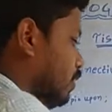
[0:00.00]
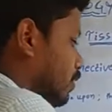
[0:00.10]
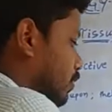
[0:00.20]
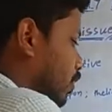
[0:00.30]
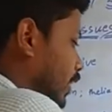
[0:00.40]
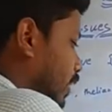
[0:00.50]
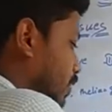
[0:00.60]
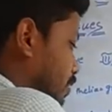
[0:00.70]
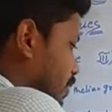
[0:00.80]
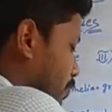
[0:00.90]
So
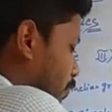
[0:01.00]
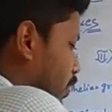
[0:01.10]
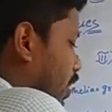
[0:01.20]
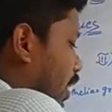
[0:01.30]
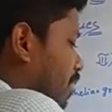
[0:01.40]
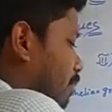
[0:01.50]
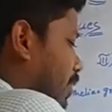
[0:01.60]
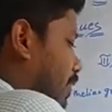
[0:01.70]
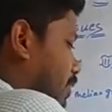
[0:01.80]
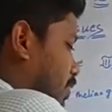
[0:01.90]
here simple
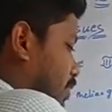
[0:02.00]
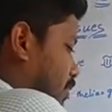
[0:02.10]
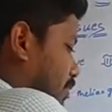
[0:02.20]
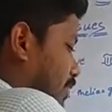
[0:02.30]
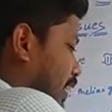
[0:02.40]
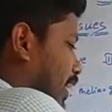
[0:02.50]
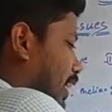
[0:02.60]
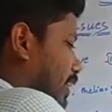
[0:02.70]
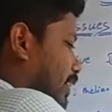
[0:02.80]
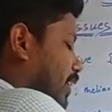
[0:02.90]
columnar
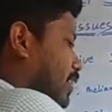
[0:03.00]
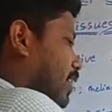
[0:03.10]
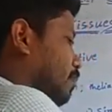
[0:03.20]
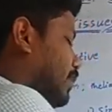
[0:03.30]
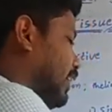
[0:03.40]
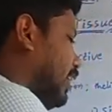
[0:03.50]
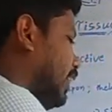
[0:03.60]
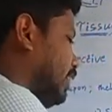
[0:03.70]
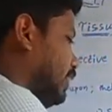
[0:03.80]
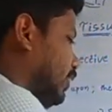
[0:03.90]
ciliated
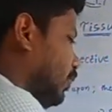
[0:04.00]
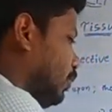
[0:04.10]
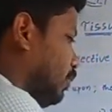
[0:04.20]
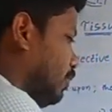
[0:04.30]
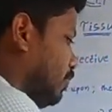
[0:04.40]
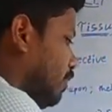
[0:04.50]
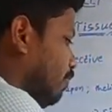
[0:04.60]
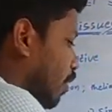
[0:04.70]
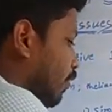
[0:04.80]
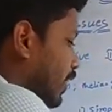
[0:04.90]
epithelial tissues
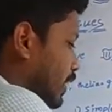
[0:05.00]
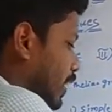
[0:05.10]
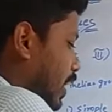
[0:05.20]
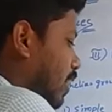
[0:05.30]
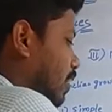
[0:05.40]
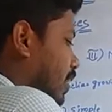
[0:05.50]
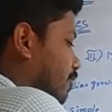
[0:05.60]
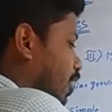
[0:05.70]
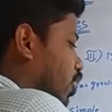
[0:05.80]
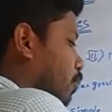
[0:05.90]
found in the
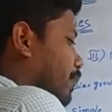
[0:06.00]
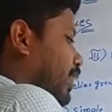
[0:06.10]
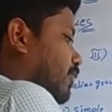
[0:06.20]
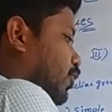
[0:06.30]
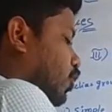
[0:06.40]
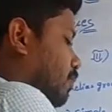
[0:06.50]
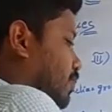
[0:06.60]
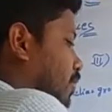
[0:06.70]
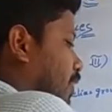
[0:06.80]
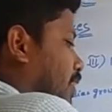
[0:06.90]
fallopian
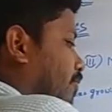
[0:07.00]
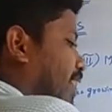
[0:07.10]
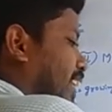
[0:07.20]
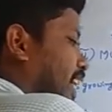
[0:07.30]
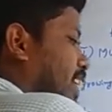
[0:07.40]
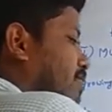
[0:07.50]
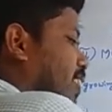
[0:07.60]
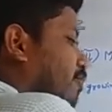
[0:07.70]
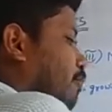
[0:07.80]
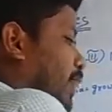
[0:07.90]
tubes, ventricles
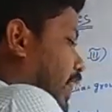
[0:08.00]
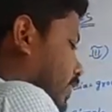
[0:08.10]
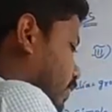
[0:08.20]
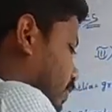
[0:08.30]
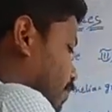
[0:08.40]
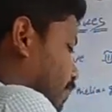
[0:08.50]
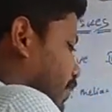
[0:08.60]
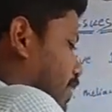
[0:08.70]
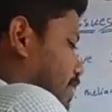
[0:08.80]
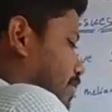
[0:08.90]
of brain,
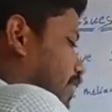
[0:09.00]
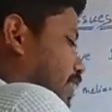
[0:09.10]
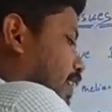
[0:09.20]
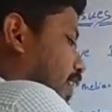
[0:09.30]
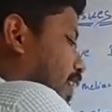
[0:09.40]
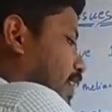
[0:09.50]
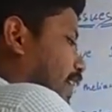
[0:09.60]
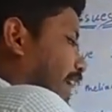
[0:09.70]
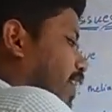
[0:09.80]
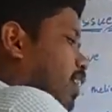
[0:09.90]
central
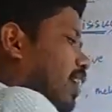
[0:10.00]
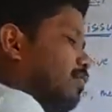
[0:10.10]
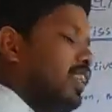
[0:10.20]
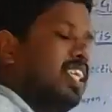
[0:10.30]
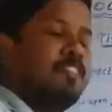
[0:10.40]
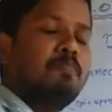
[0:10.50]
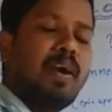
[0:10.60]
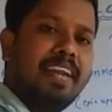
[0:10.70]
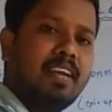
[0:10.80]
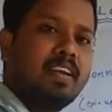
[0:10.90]
canal of the
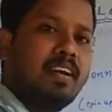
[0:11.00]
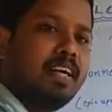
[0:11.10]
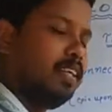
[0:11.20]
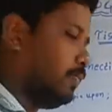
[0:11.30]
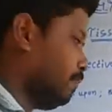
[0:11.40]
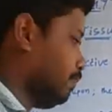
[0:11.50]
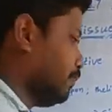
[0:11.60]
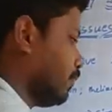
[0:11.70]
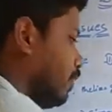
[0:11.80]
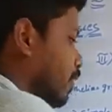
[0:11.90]
spinal cord
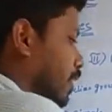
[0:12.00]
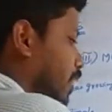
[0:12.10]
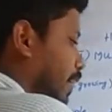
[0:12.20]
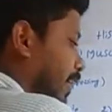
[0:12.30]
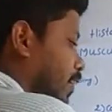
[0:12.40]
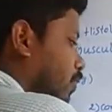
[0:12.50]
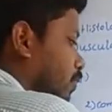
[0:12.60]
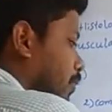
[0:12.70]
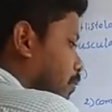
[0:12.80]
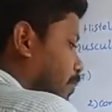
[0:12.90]
and
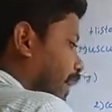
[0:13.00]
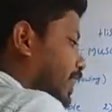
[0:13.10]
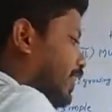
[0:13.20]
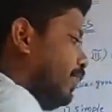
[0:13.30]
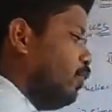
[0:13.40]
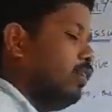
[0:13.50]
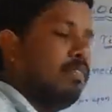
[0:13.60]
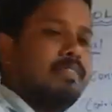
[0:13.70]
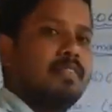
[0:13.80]
branchioles.